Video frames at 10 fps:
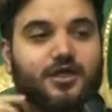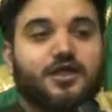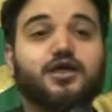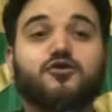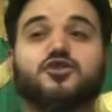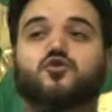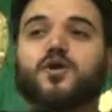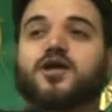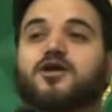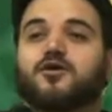Here is
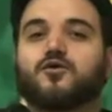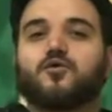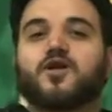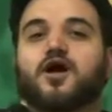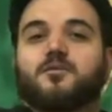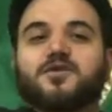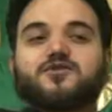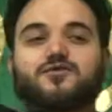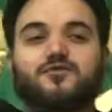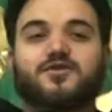where we come
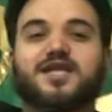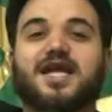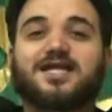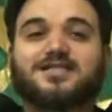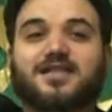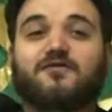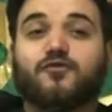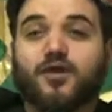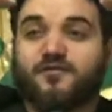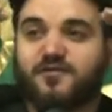into the next
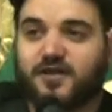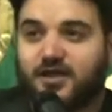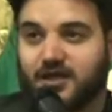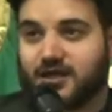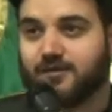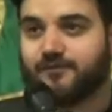level of thinking.